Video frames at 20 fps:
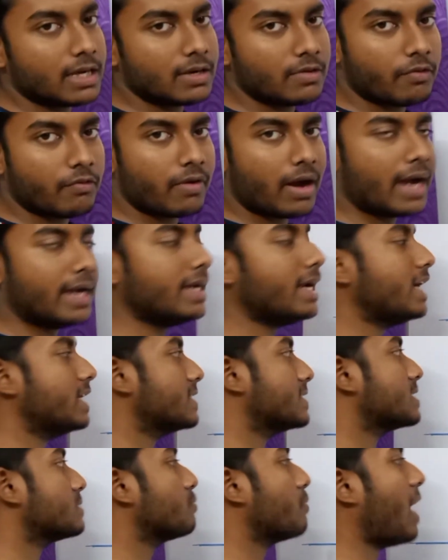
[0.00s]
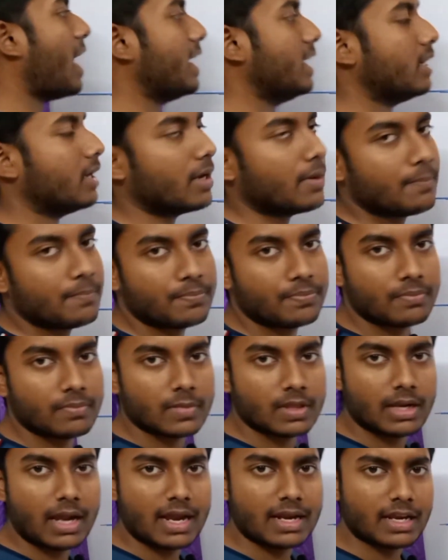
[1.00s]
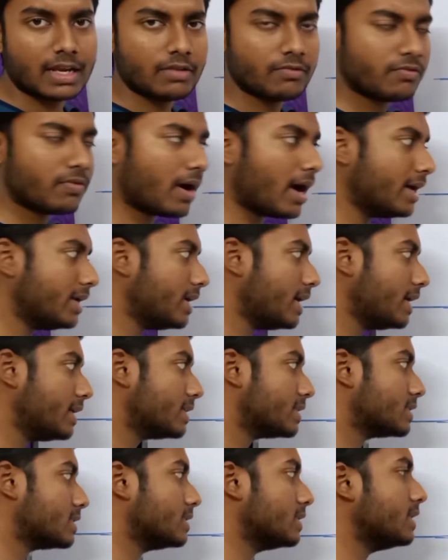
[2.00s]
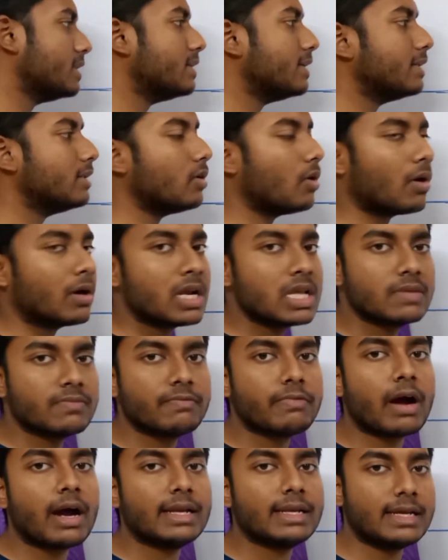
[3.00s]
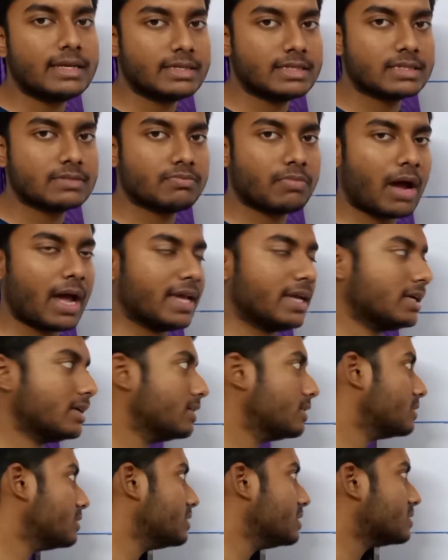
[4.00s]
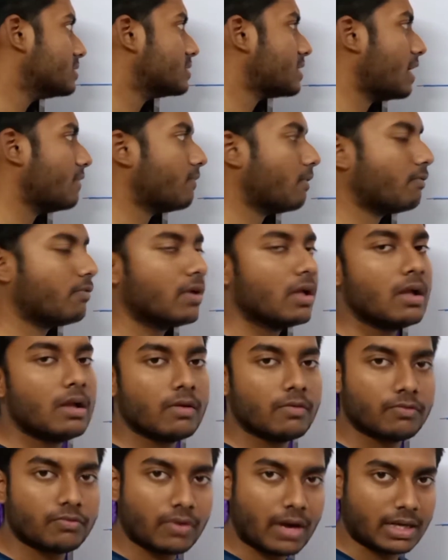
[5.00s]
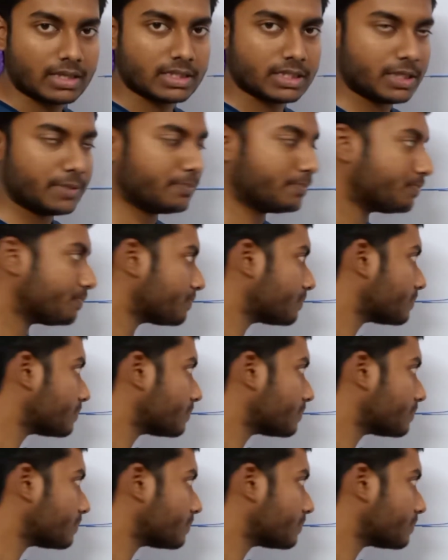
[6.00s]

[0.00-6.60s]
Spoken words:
Infinite spike, right? Infinite needle or infinite spike, this type of function.